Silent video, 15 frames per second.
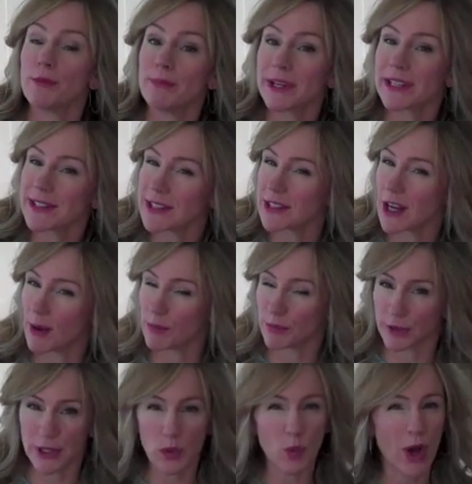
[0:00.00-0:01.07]
mix it up
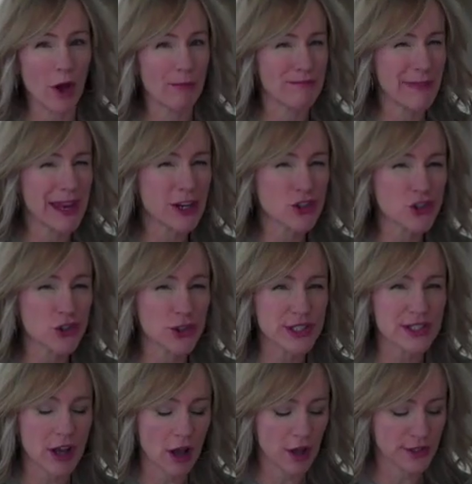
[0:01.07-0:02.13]
really well, make sure
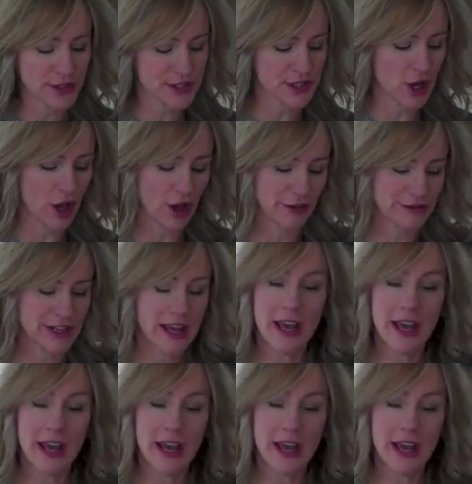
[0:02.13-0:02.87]
it's all dissolved,